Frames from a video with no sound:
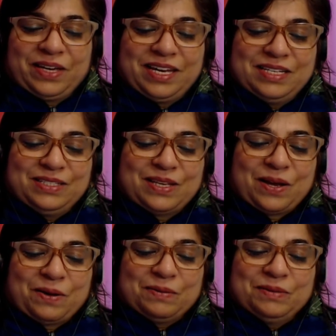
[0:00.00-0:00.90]
Okay,
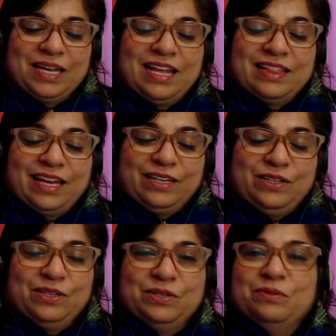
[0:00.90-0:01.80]
so
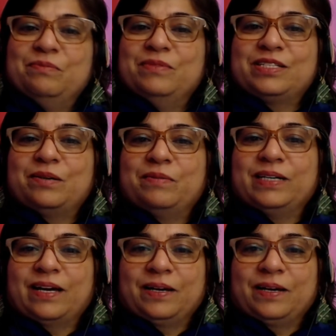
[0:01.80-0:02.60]
thank you, Mr.